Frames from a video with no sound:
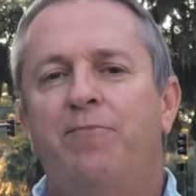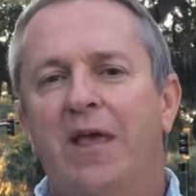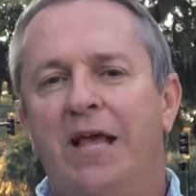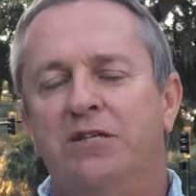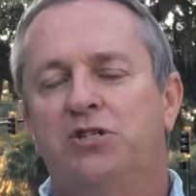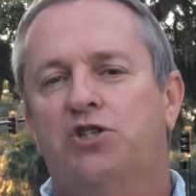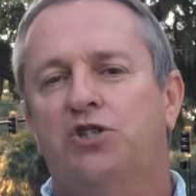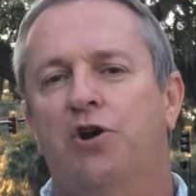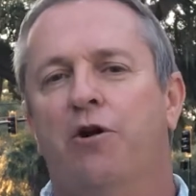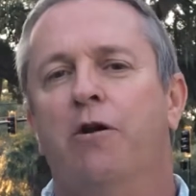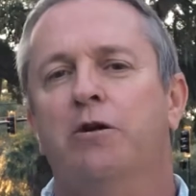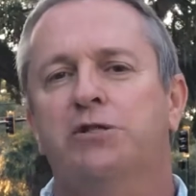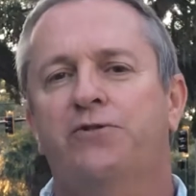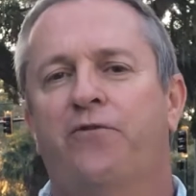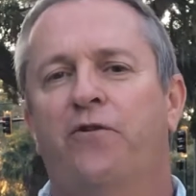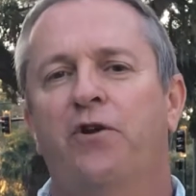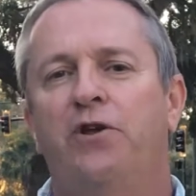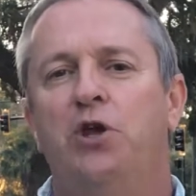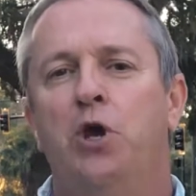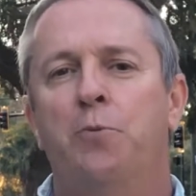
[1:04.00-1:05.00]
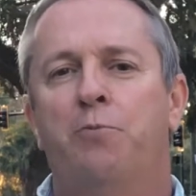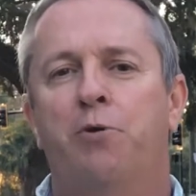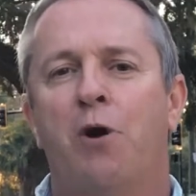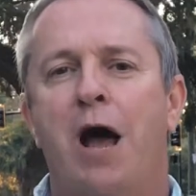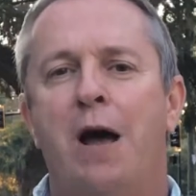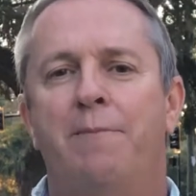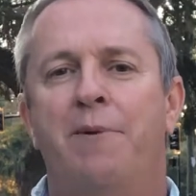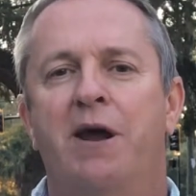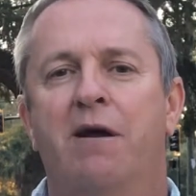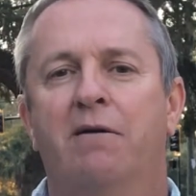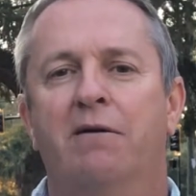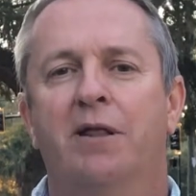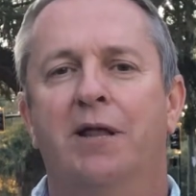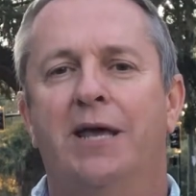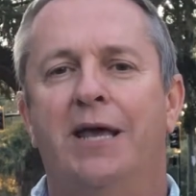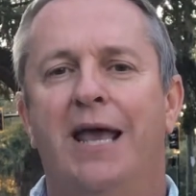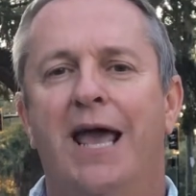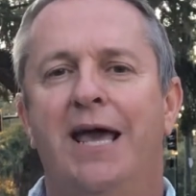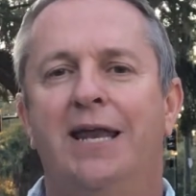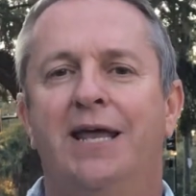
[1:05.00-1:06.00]
Is church for you
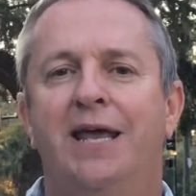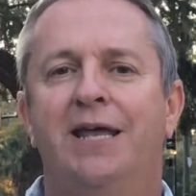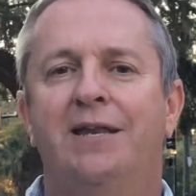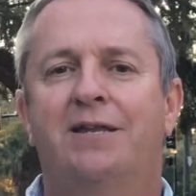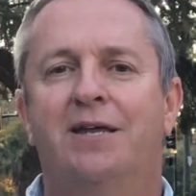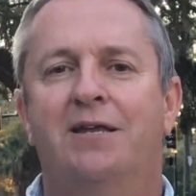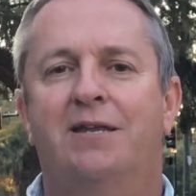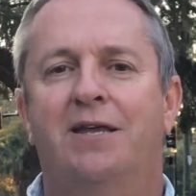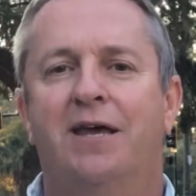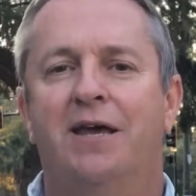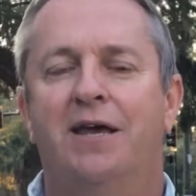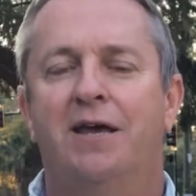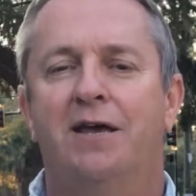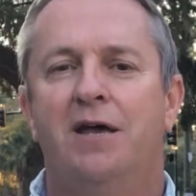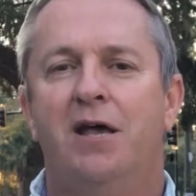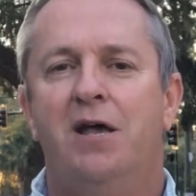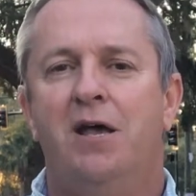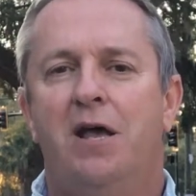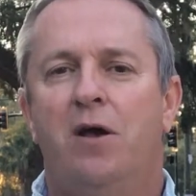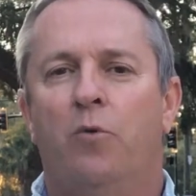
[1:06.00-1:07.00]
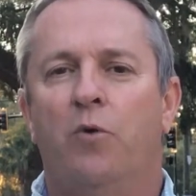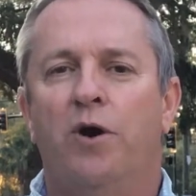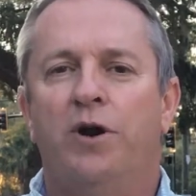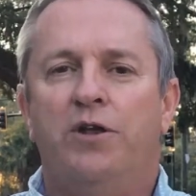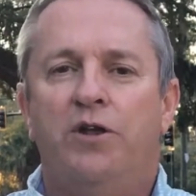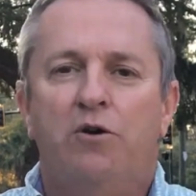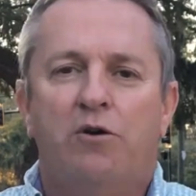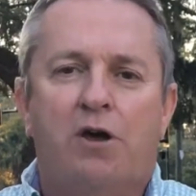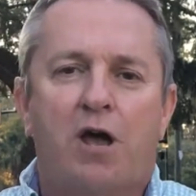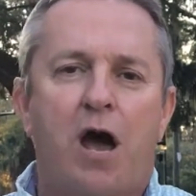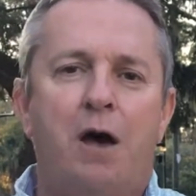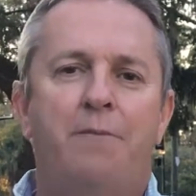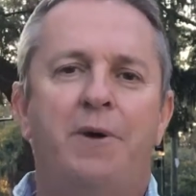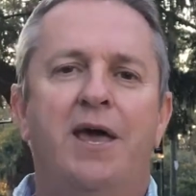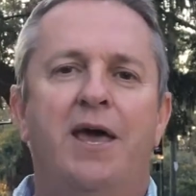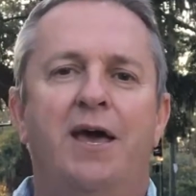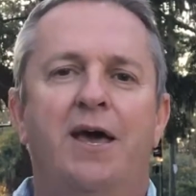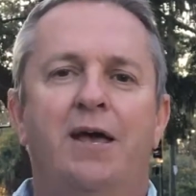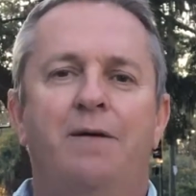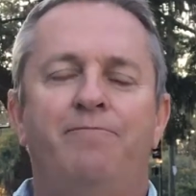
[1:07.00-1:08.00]
primarily an entity where you come
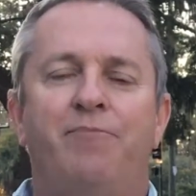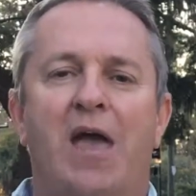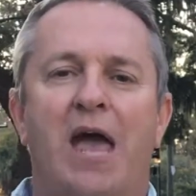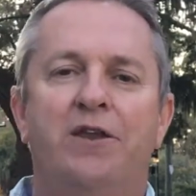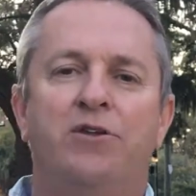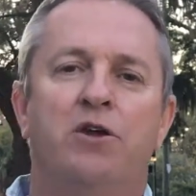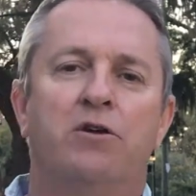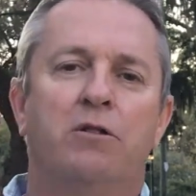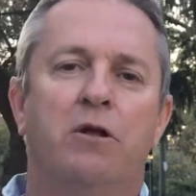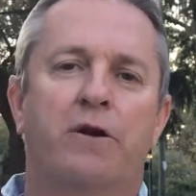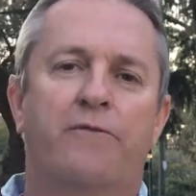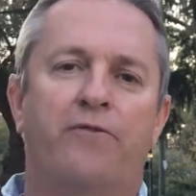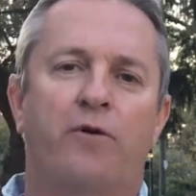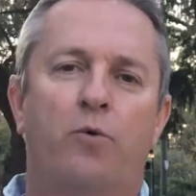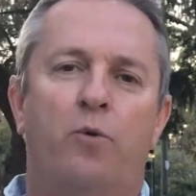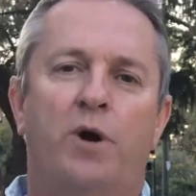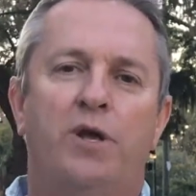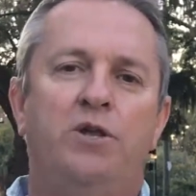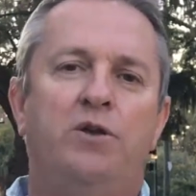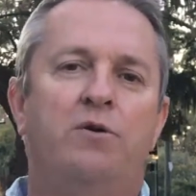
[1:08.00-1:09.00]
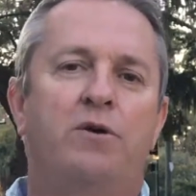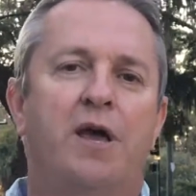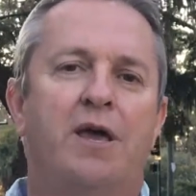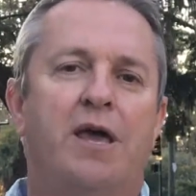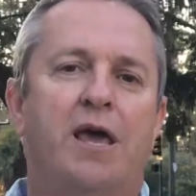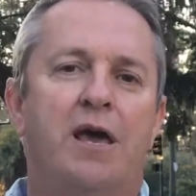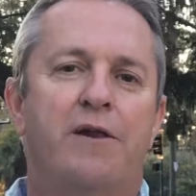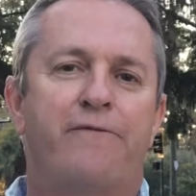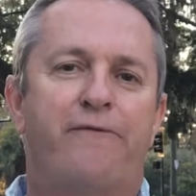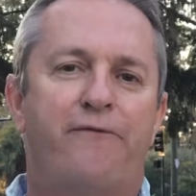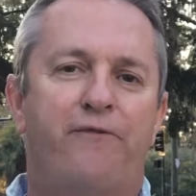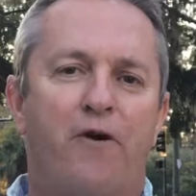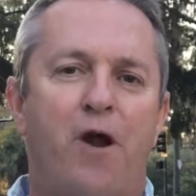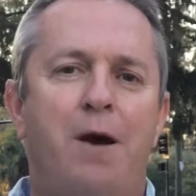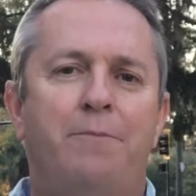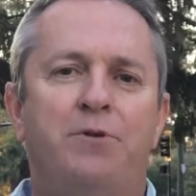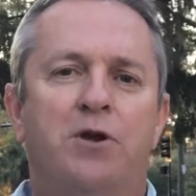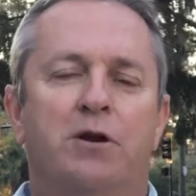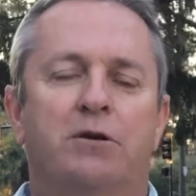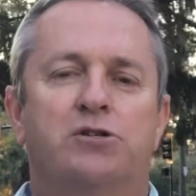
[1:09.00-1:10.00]
in and you look for what you can get
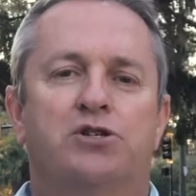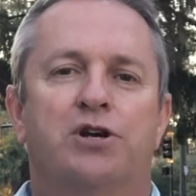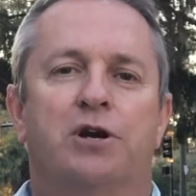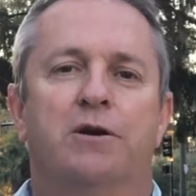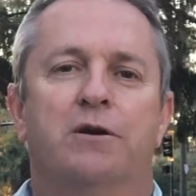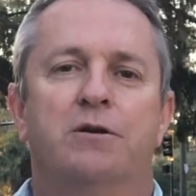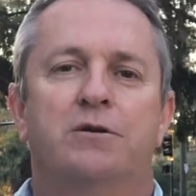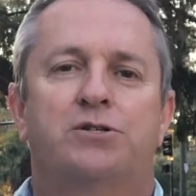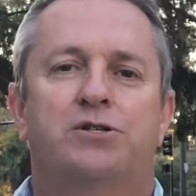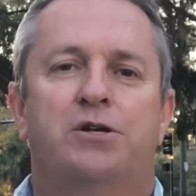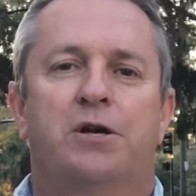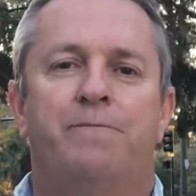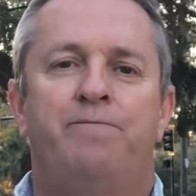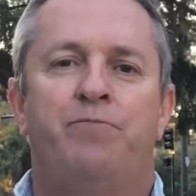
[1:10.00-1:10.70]
from your church,